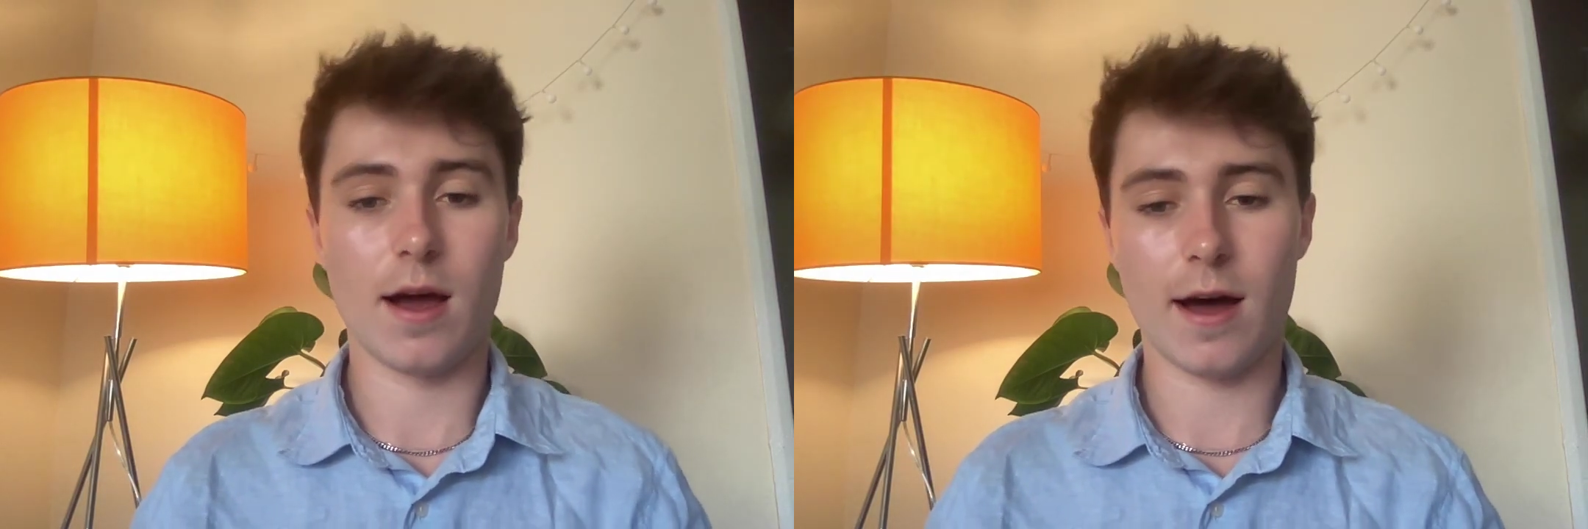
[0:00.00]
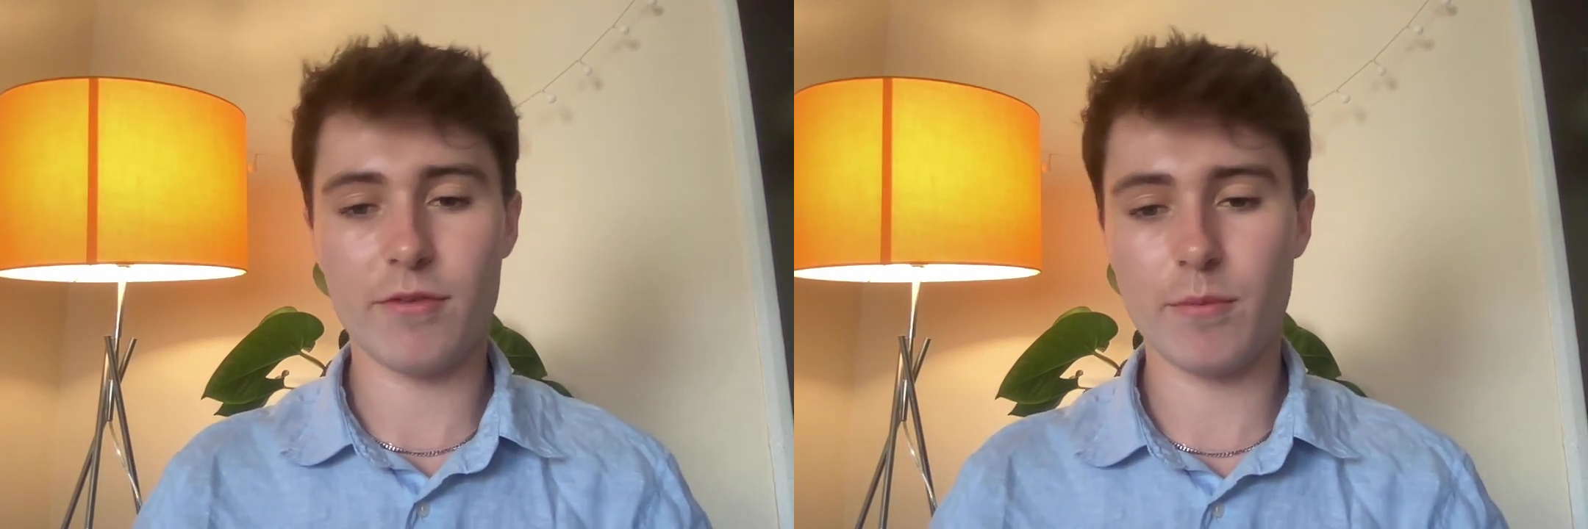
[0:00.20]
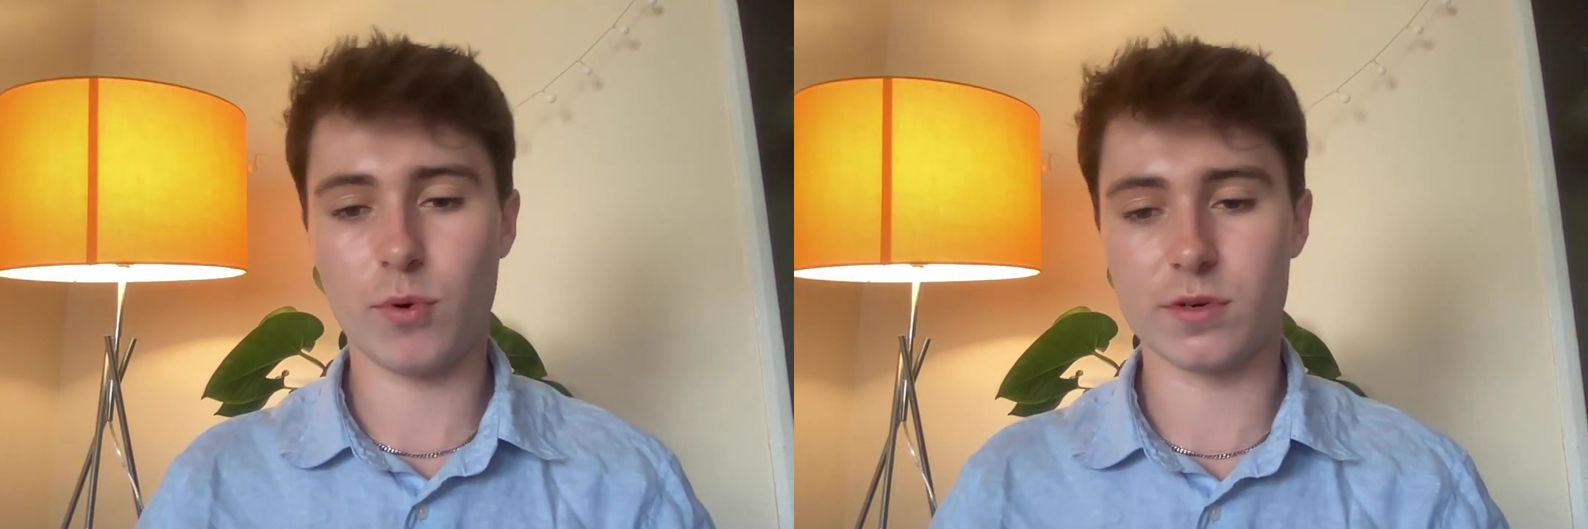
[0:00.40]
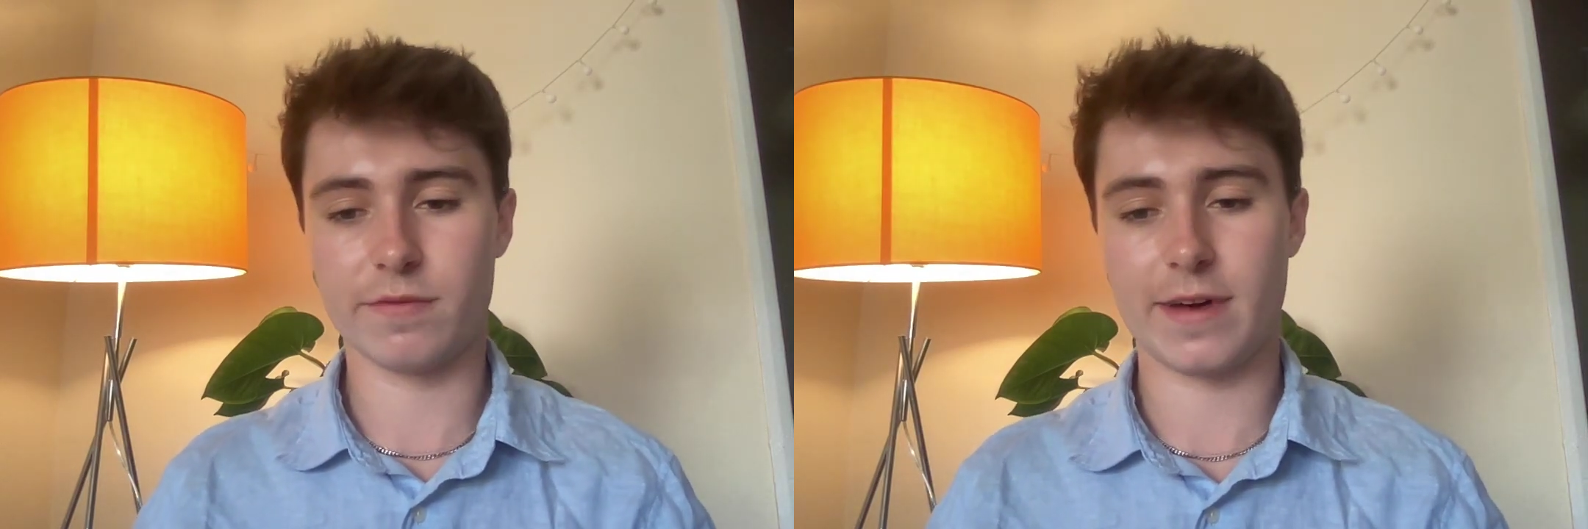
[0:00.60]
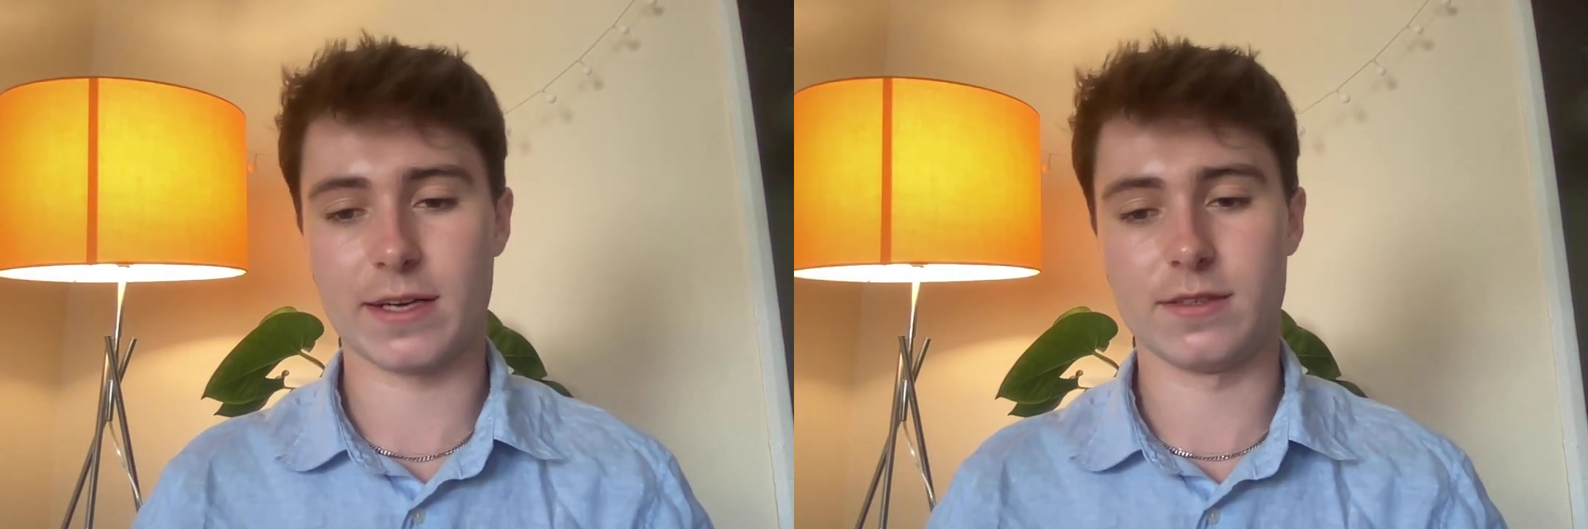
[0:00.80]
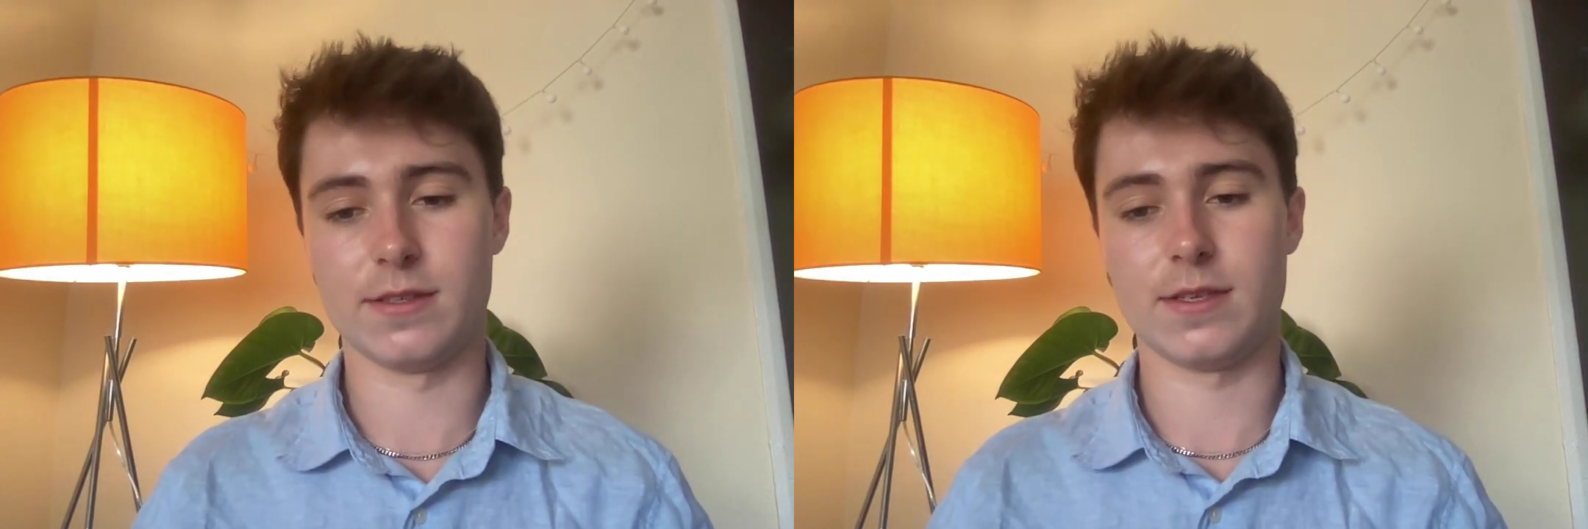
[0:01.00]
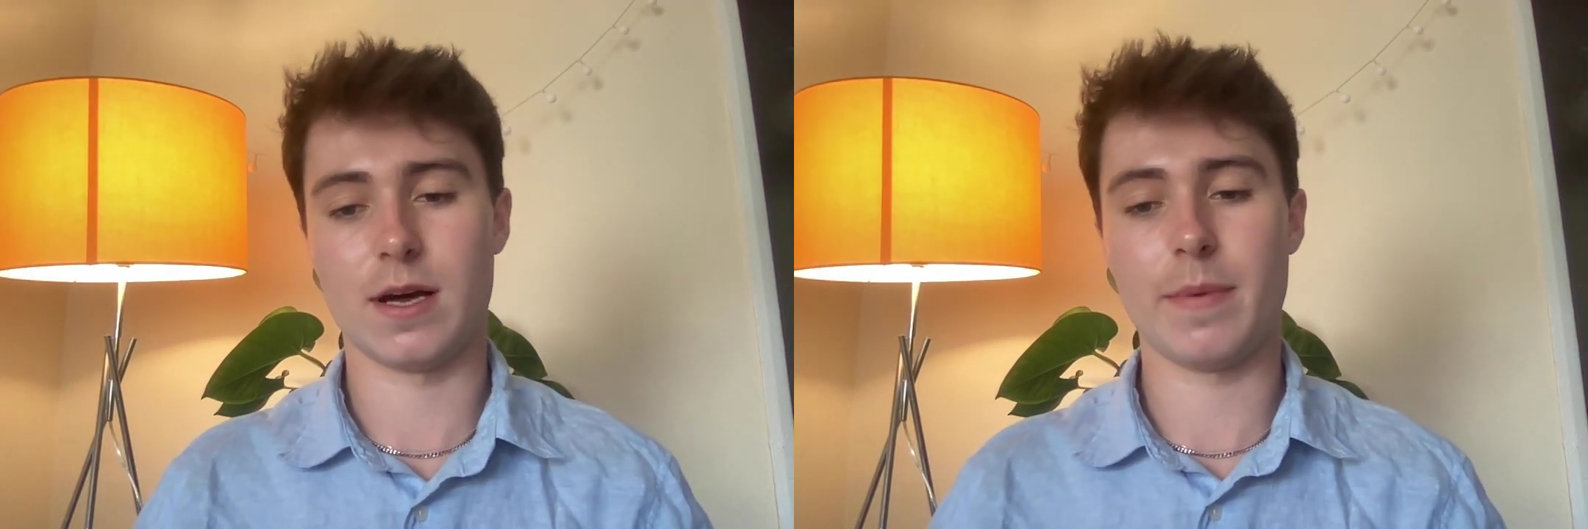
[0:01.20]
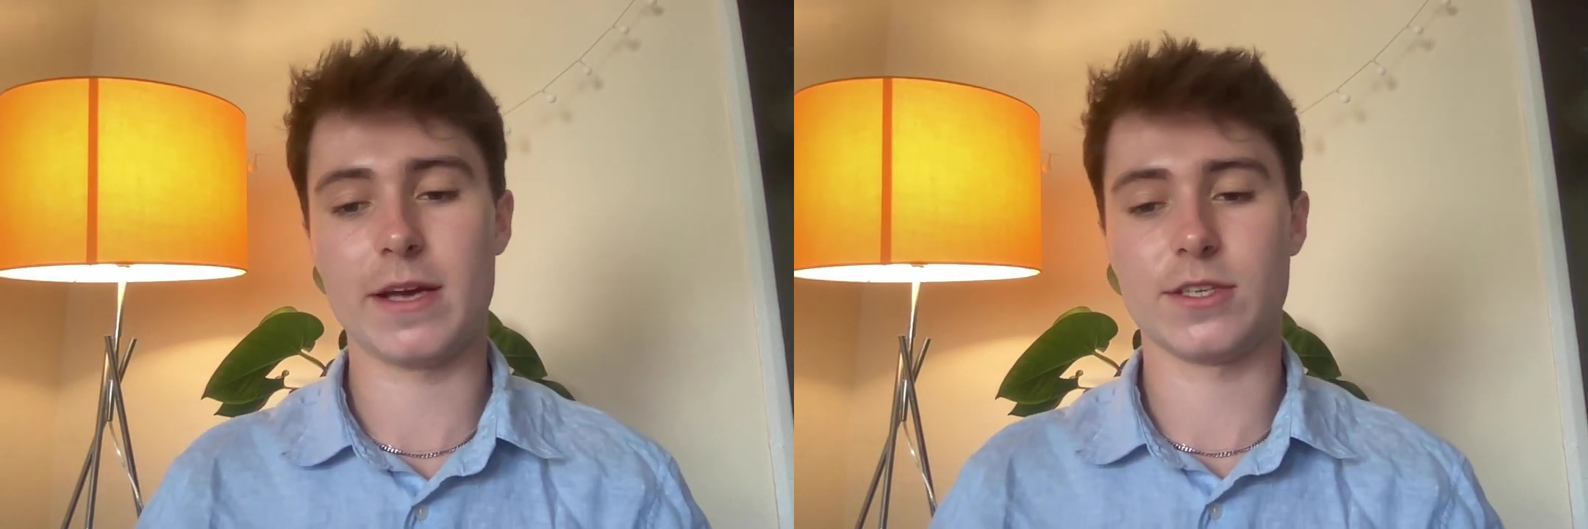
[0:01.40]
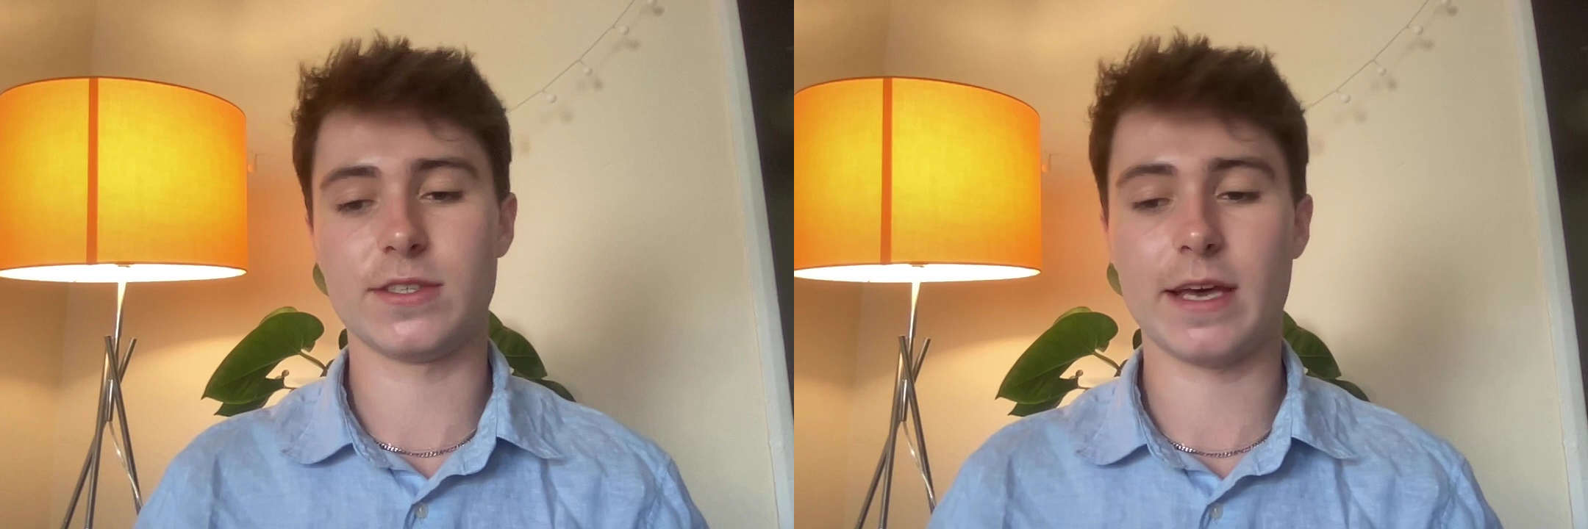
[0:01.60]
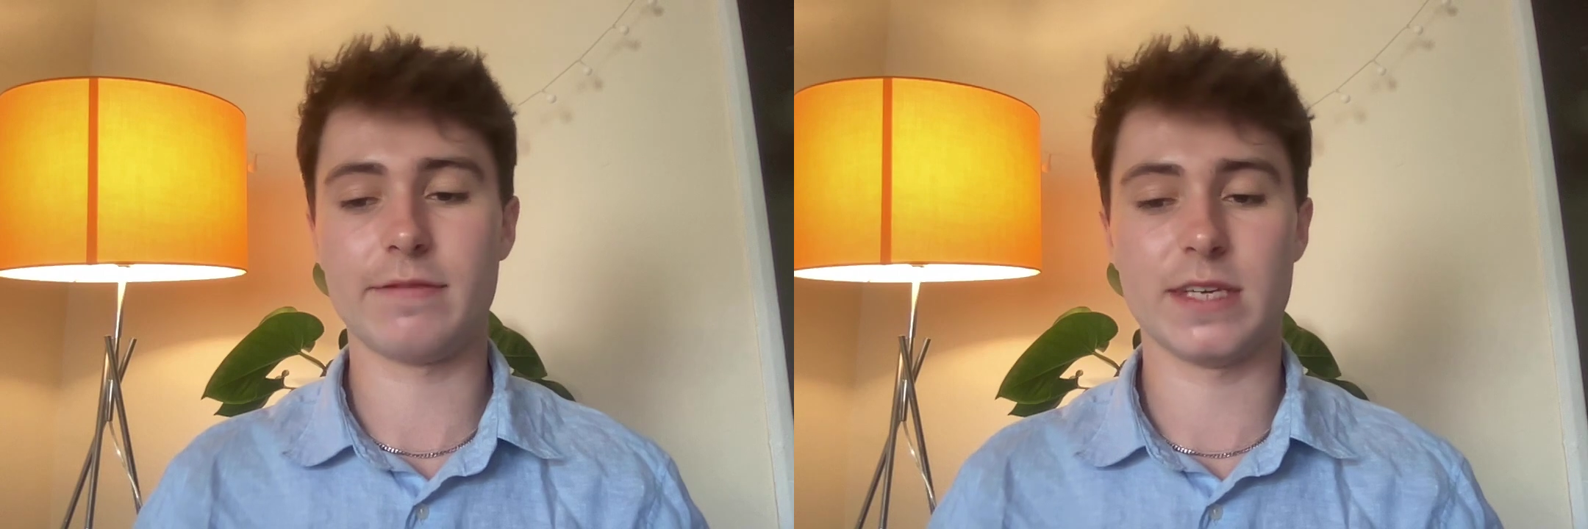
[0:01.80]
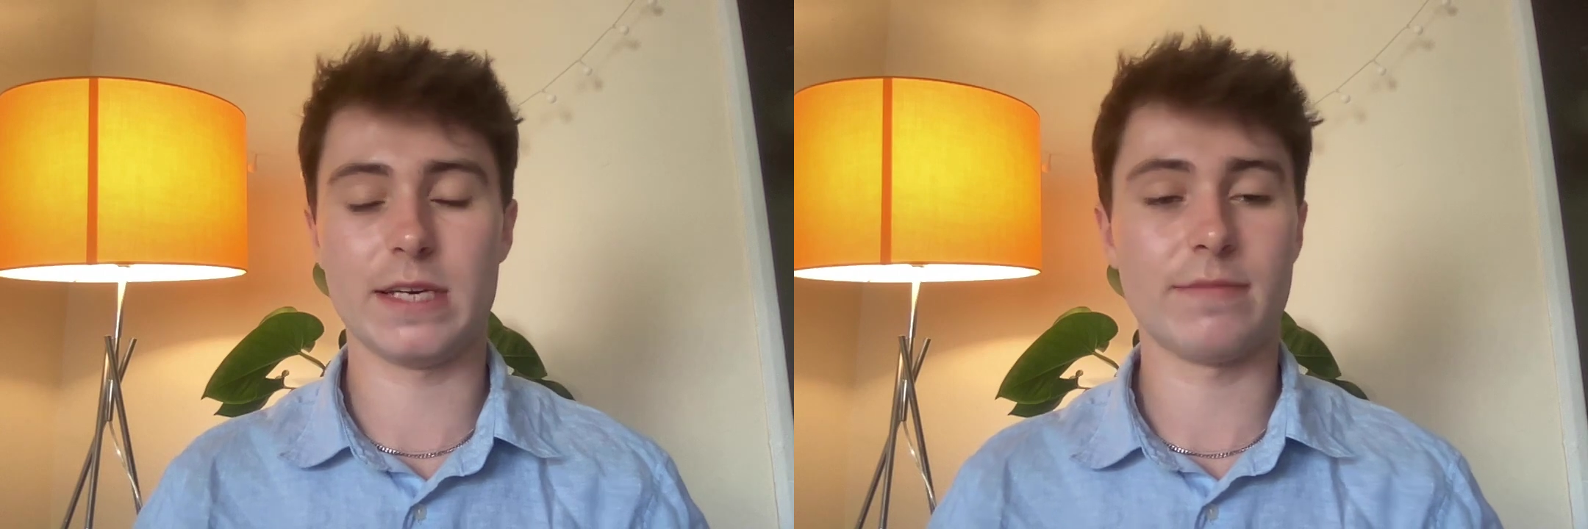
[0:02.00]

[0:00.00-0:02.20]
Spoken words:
Other important factors are patient safety,